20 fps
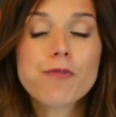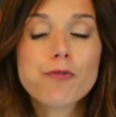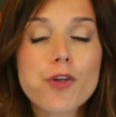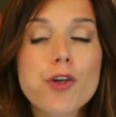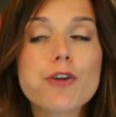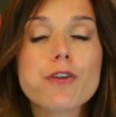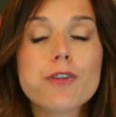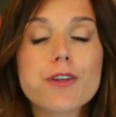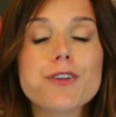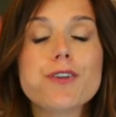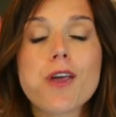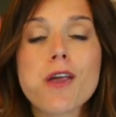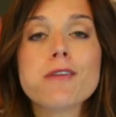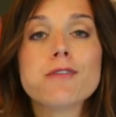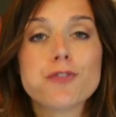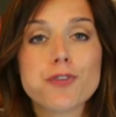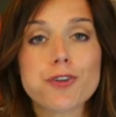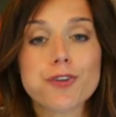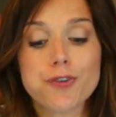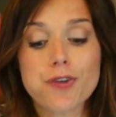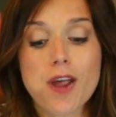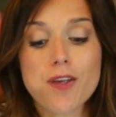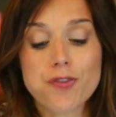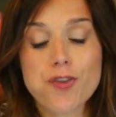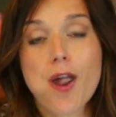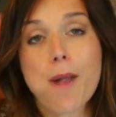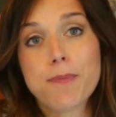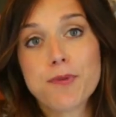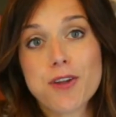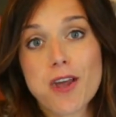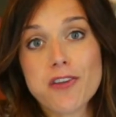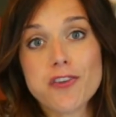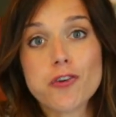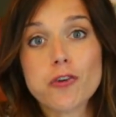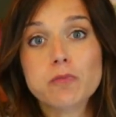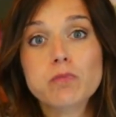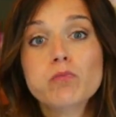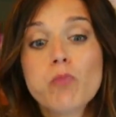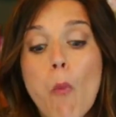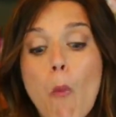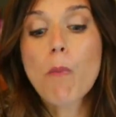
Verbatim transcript: literally tastes just like the appetizer.